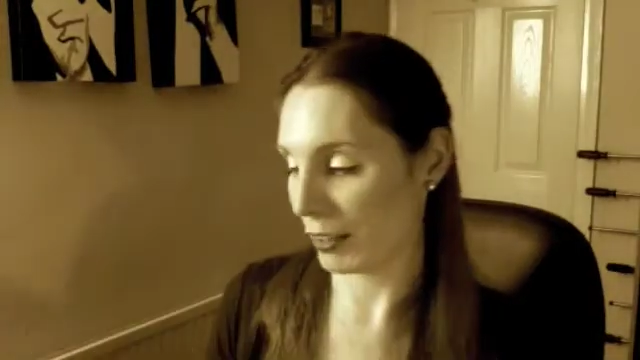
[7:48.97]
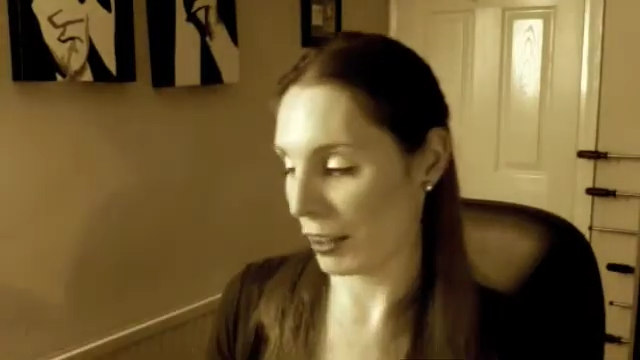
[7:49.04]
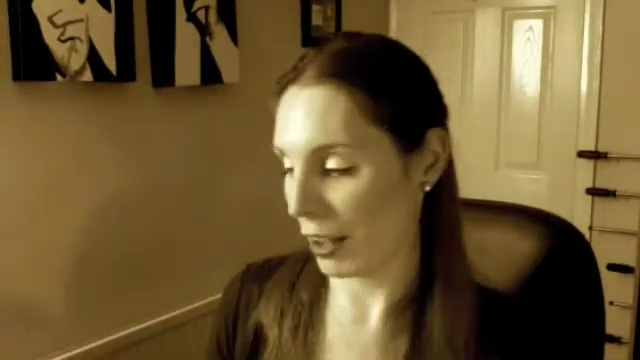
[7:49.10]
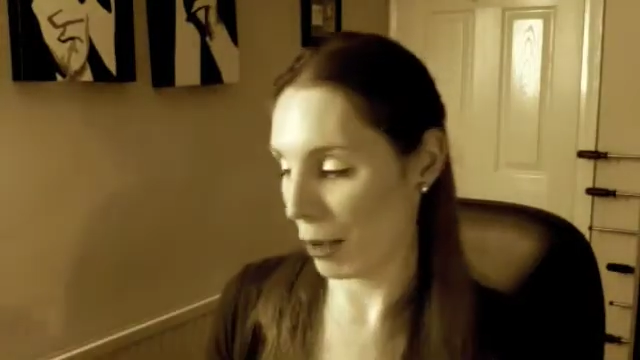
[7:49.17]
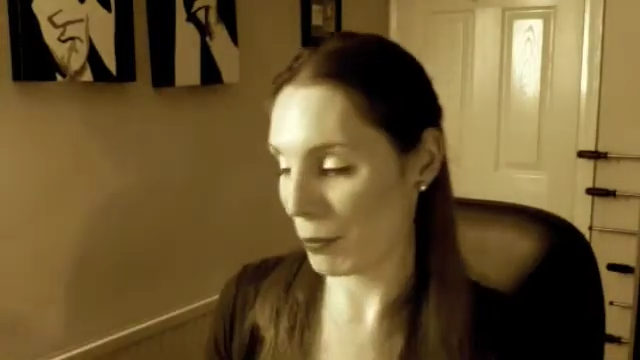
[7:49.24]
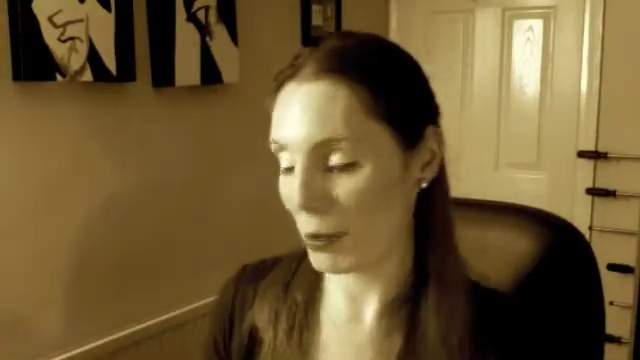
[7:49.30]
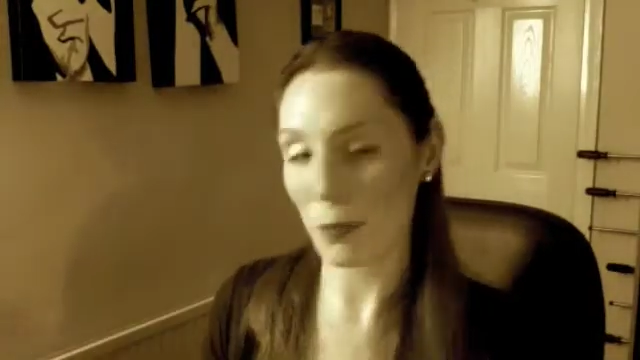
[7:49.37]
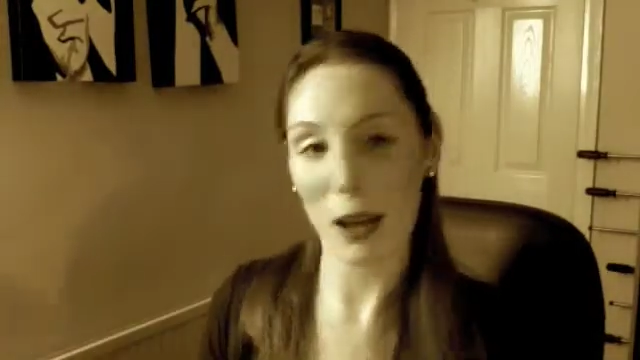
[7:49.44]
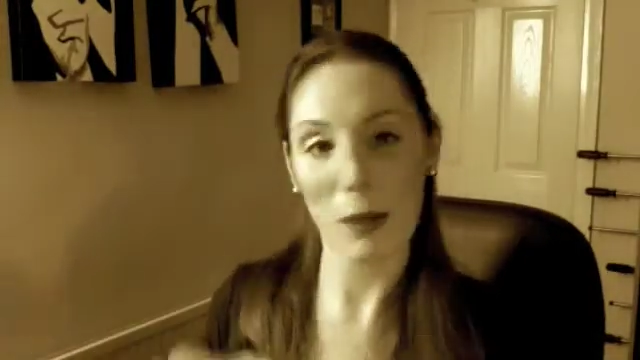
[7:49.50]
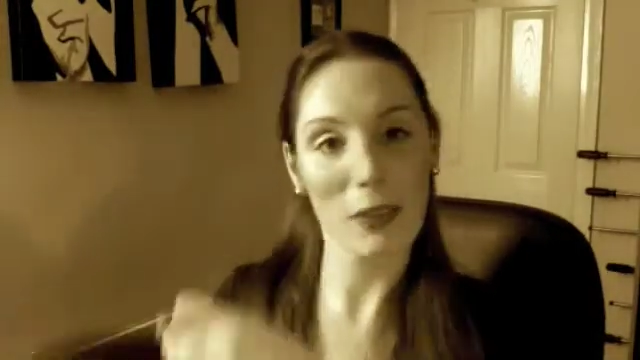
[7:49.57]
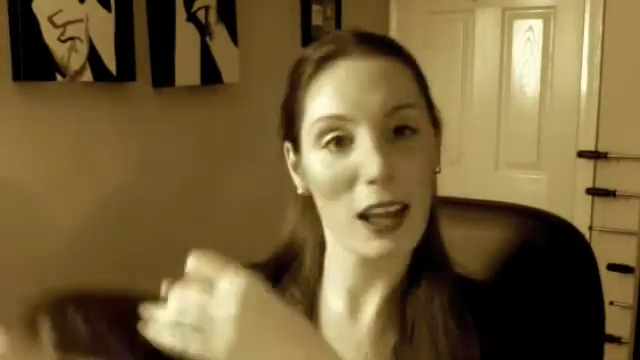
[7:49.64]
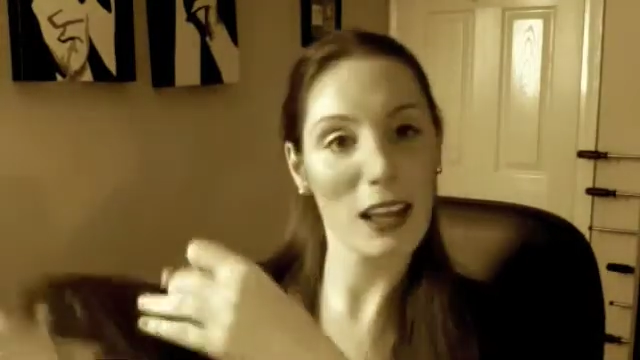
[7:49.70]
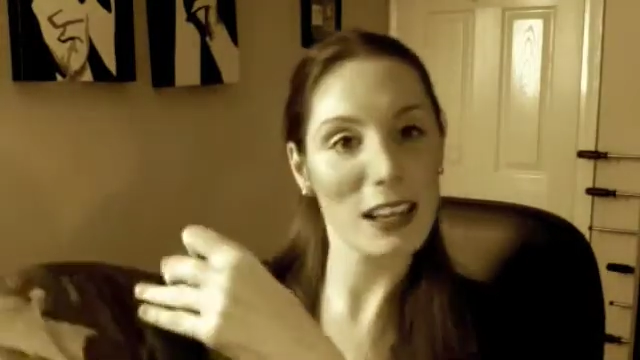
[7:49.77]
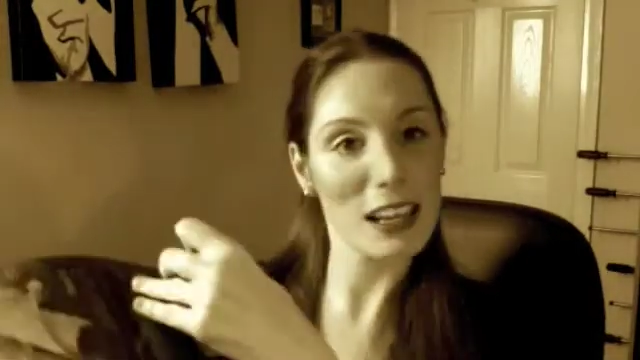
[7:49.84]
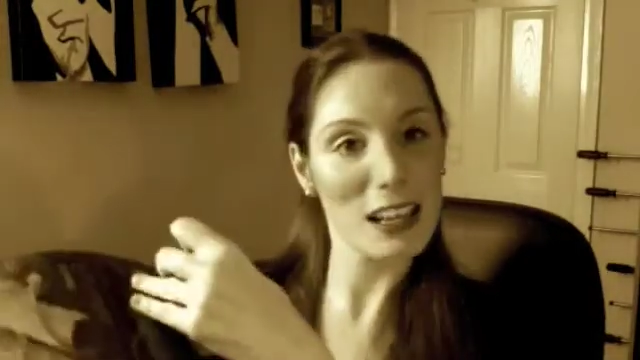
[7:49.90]
You open them up
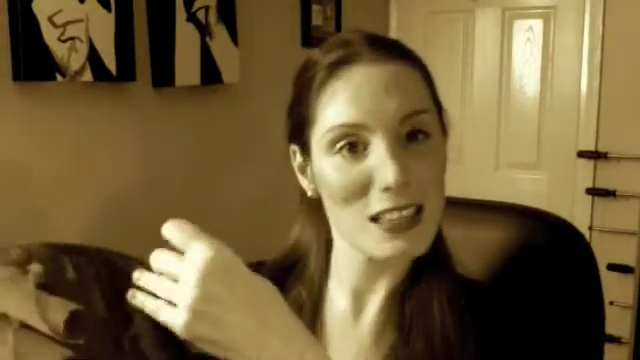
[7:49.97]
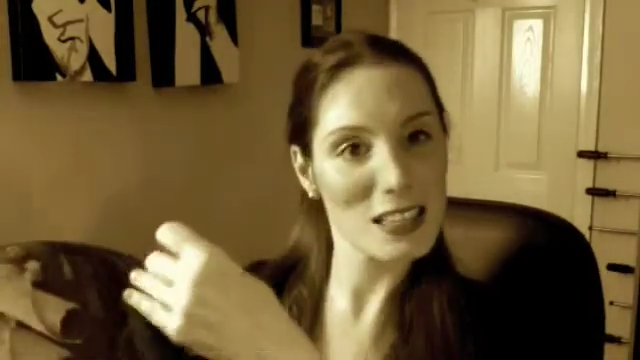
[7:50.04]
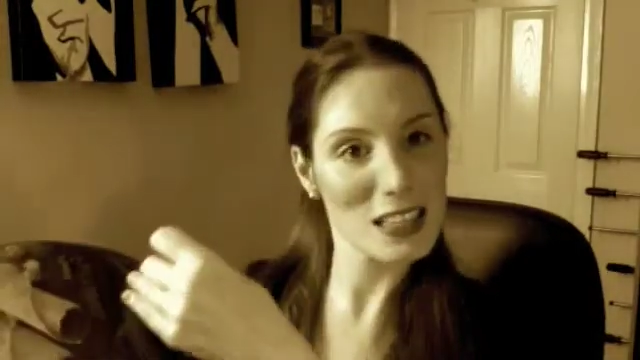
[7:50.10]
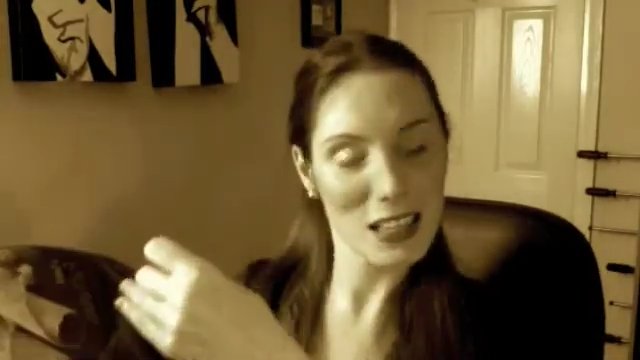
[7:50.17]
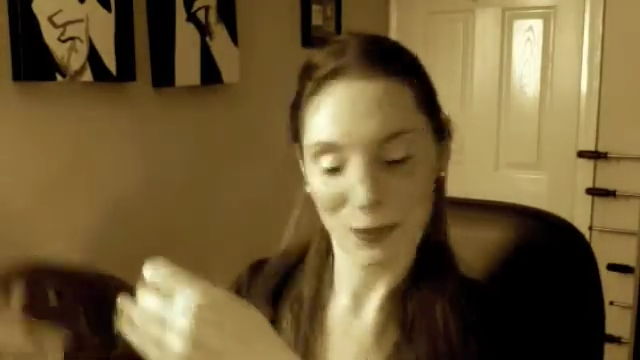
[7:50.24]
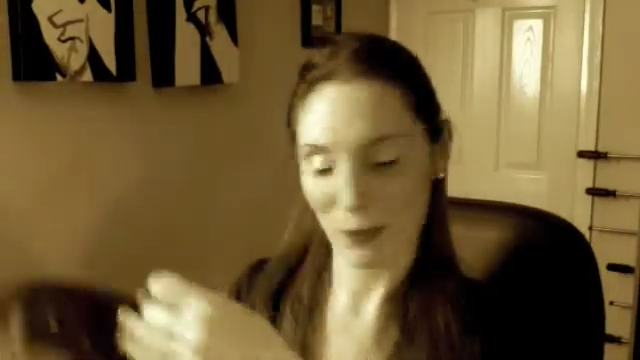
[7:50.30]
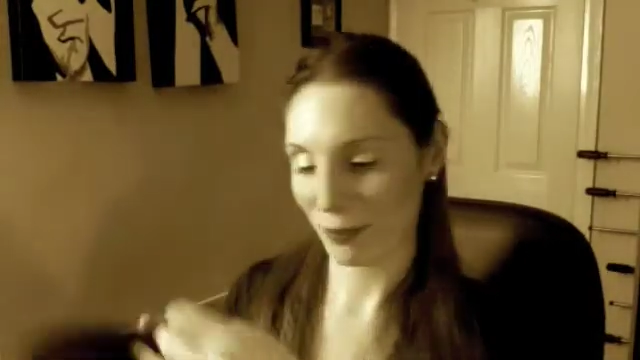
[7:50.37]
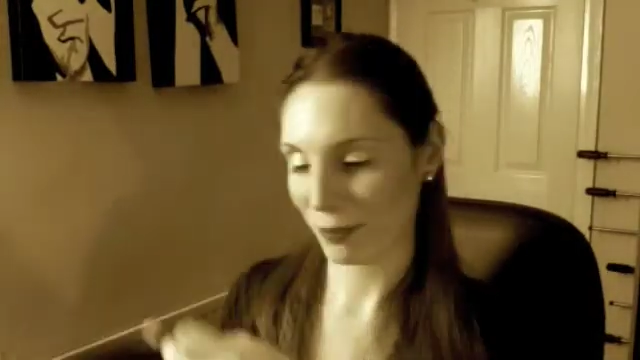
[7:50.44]
like this.